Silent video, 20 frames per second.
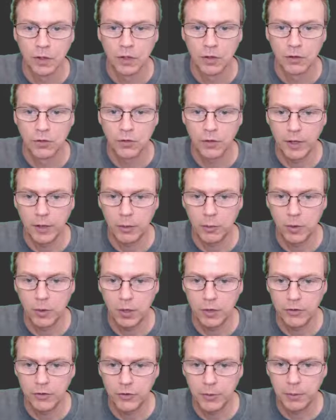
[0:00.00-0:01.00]
So that
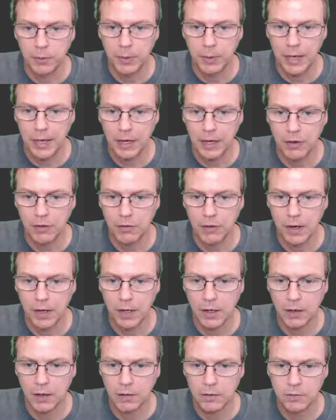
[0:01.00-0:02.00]
was the
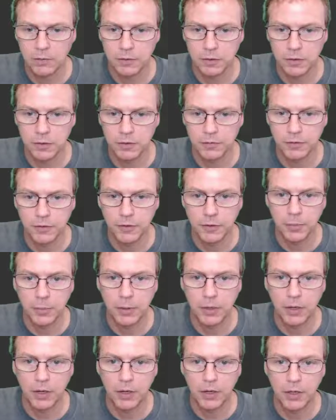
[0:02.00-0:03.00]
background for the
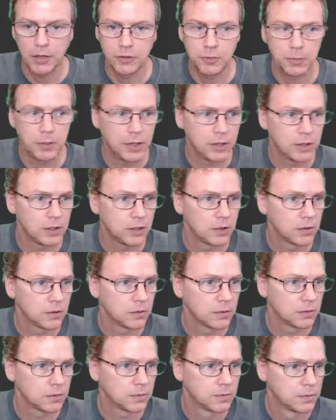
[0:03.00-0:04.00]
pause
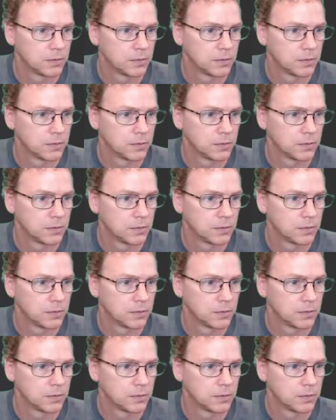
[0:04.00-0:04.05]
menu.